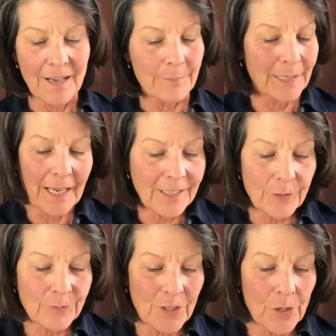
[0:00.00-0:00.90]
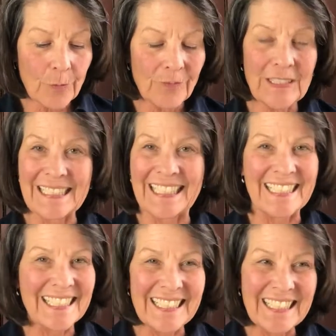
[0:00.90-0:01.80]
but I don't know if he's a
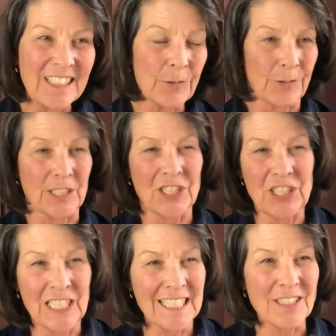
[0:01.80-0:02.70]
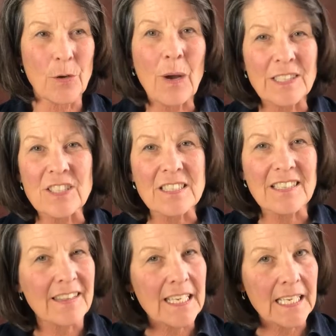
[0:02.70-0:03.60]
he or a she, so I just
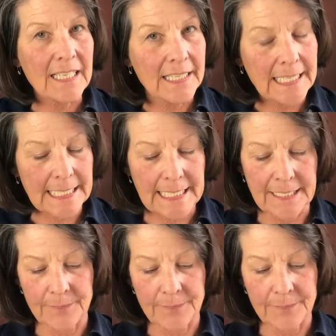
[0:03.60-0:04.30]
think he.